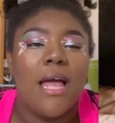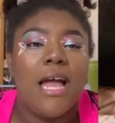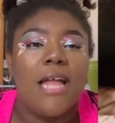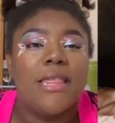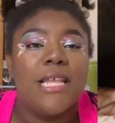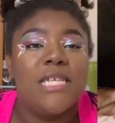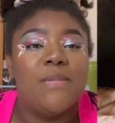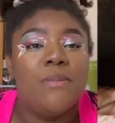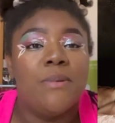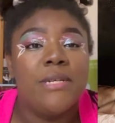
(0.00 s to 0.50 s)

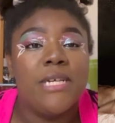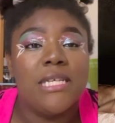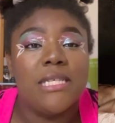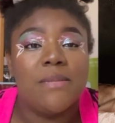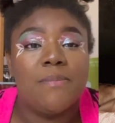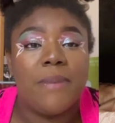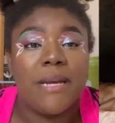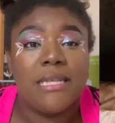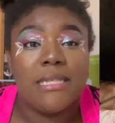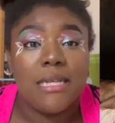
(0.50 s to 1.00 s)
This book is
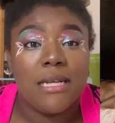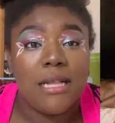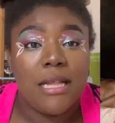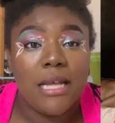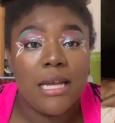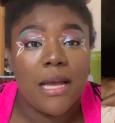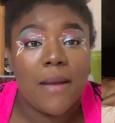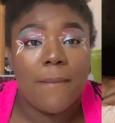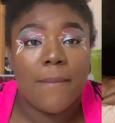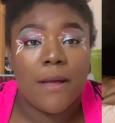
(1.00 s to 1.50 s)

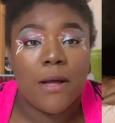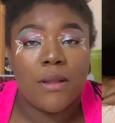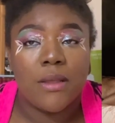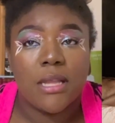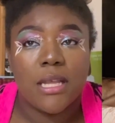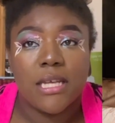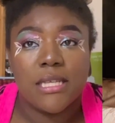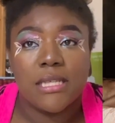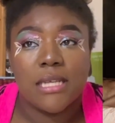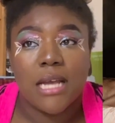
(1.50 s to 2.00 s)
basically about
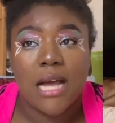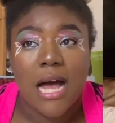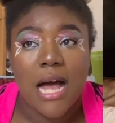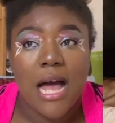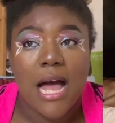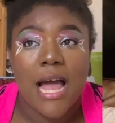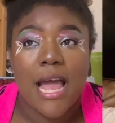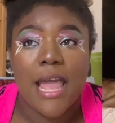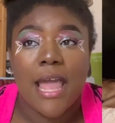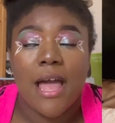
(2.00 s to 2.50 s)
this
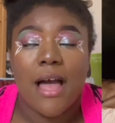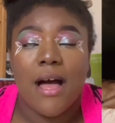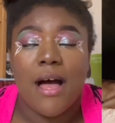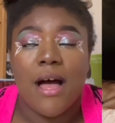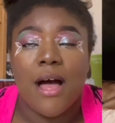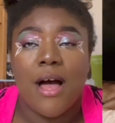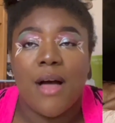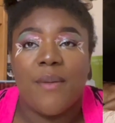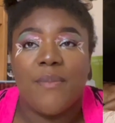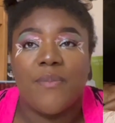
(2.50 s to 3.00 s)
guy,
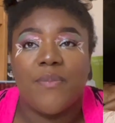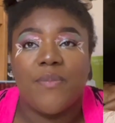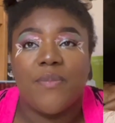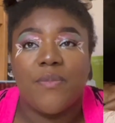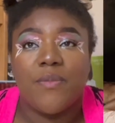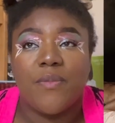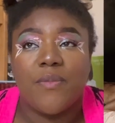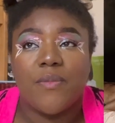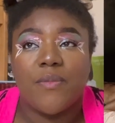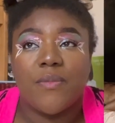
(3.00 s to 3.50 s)

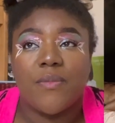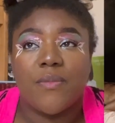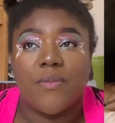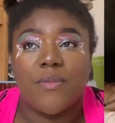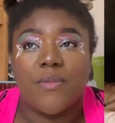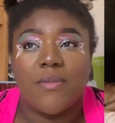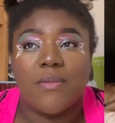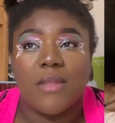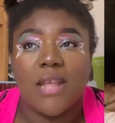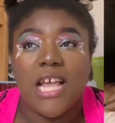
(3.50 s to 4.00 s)

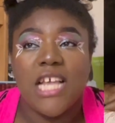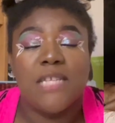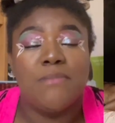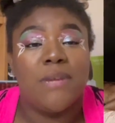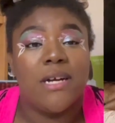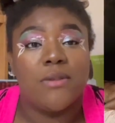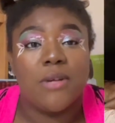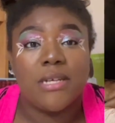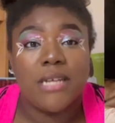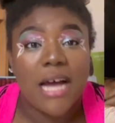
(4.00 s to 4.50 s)
his
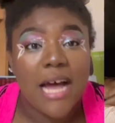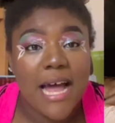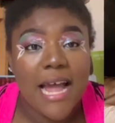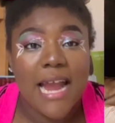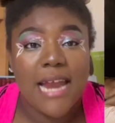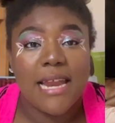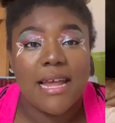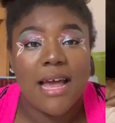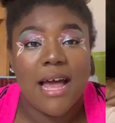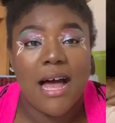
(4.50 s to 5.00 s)
brother
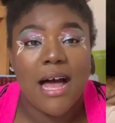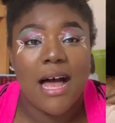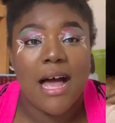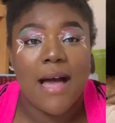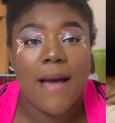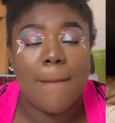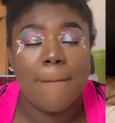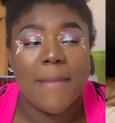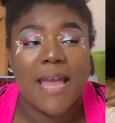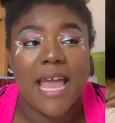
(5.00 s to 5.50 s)
died,
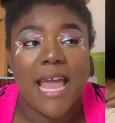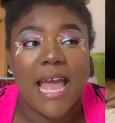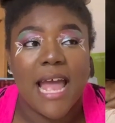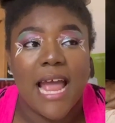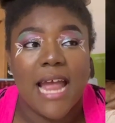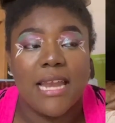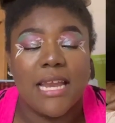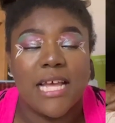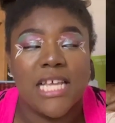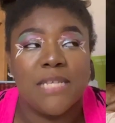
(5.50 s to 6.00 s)

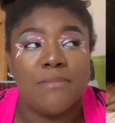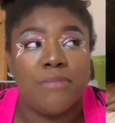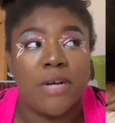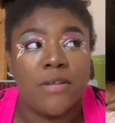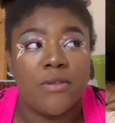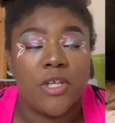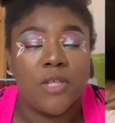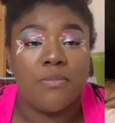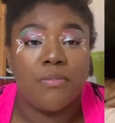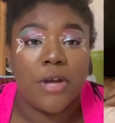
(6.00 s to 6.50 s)
and his
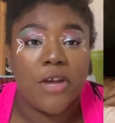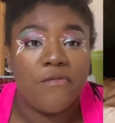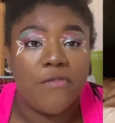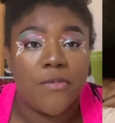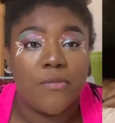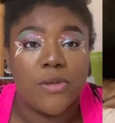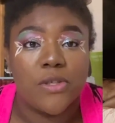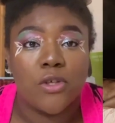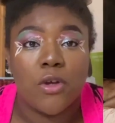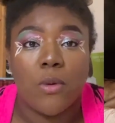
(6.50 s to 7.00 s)
brother's
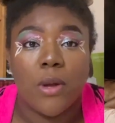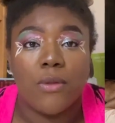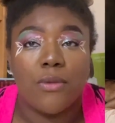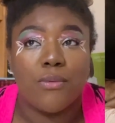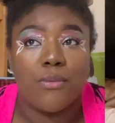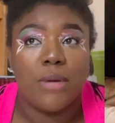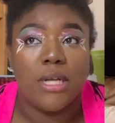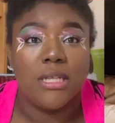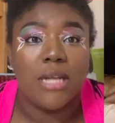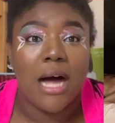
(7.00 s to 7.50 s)
boyfriend was going
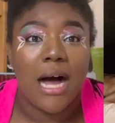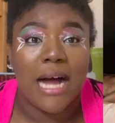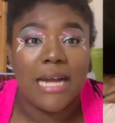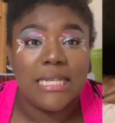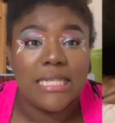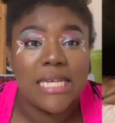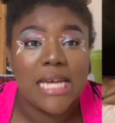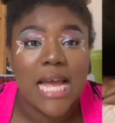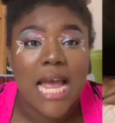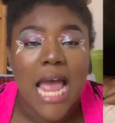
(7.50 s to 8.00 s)
through a lot.